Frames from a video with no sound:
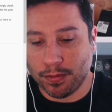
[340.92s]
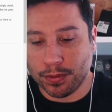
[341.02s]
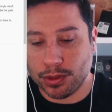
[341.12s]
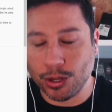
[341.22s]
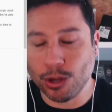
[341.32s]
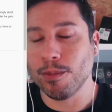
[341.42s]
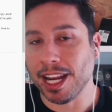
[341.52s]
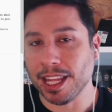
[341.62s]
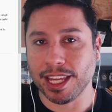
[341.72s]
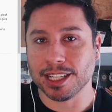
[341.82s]
too
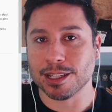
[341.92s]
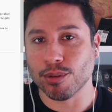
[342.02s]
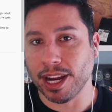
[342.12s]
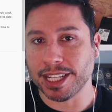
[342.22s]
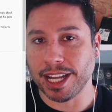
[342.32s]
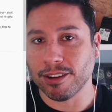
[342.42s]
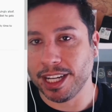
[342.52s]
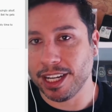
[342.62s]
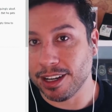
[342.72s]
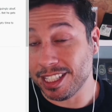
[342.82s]
many things to break down
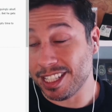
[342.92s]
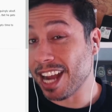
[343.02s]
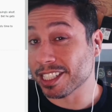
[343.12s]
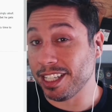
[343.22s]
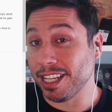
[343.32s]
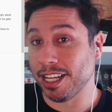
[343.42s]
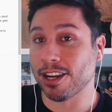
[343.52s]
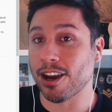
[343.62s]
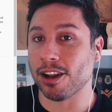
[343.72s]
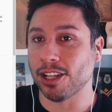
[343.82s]
here. It's actually
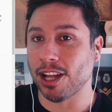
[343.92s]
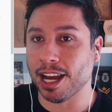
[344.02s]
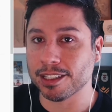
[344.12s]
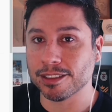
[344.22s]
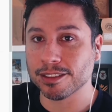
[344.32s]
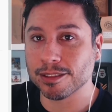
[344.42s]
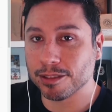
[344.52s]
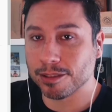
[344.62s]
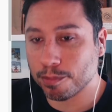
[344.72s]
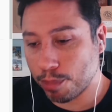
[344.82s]
got a lot
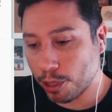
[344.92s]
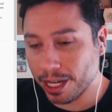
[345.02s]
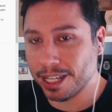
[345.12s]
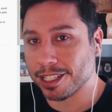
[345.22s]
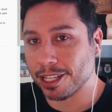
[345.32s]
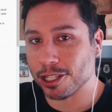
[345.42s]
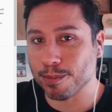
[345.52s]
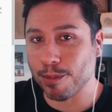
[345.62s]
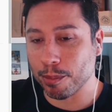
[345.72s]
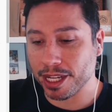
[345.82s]
put into such a
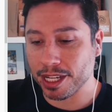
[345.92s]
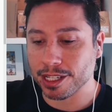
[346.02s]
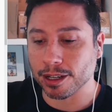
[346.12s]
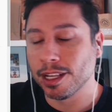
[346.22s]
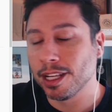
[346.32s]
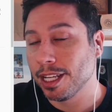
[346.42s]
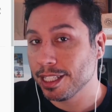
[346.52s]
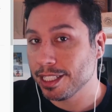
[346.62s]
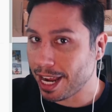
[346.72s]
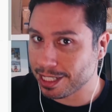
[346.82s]
small piece here.
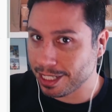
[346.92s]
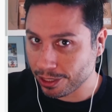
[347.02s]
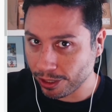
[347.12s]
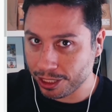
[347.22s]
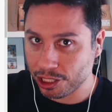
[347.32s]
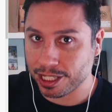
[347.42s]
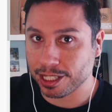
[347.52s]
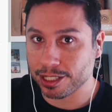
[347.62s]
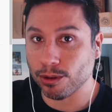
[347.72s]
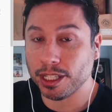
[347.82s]
Texting's for
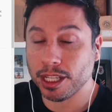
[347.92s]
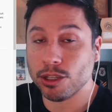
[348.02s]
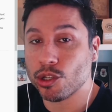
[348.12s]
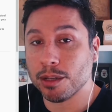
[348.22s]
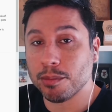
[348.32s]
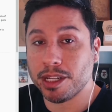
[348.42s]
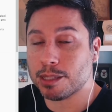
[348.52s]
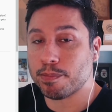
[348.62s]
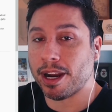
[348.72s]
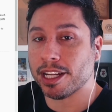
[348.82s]
logistics only. You shouldn't be
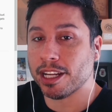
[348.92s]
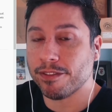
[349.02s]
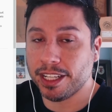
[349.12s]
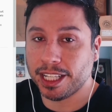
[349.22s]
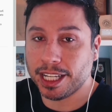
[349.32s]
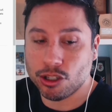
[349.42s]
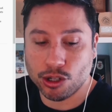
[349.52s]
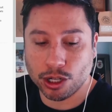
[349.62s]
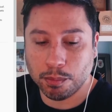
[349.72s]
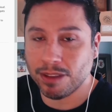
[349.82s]
sparing your feelings. You
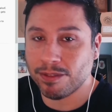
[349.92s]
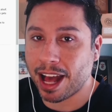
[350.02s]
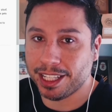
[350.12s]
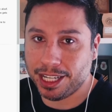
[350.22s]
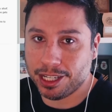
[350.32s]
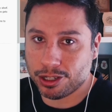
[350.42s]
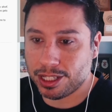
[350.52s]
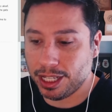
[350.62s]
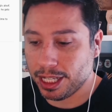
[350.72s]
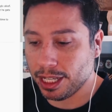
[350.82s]
shouldn't be validation
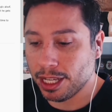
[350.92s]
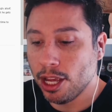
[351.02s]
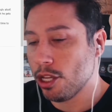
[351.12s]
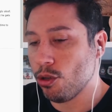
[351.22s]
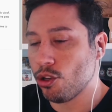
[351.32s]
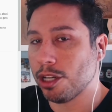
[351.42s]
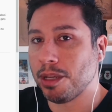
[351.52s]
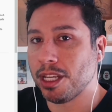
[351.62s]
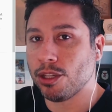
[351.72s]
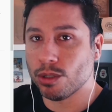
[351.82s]
seeking. You shouldn't
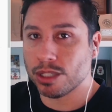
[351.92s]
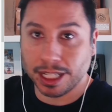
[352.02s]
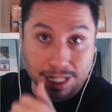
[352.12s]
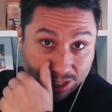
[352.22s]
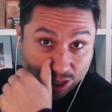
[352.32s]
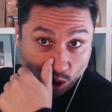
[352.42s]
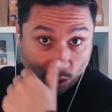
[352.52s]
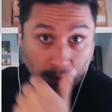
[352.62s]
be using this to